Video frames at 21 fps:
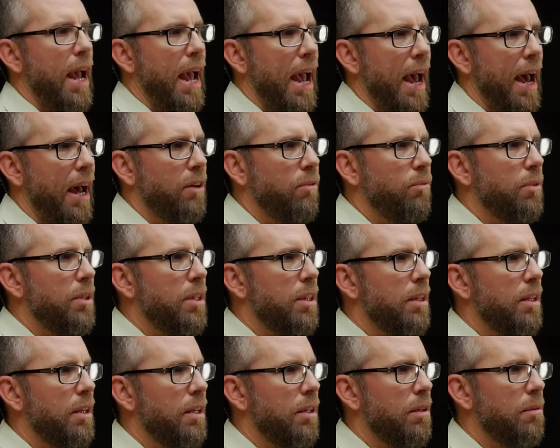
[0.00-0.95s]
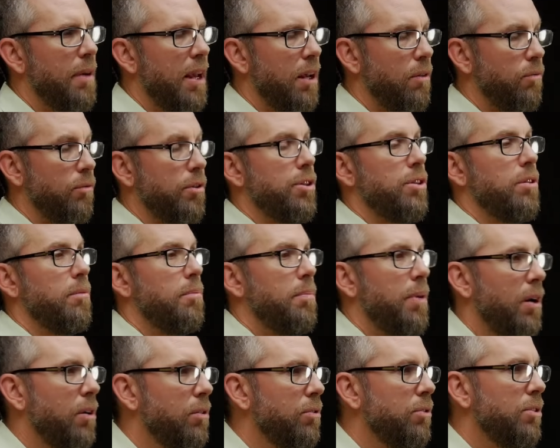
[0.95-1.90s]
had with them and were
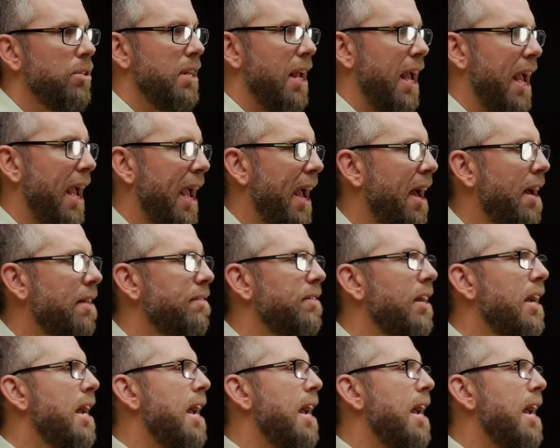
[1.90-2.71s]
supposed to have,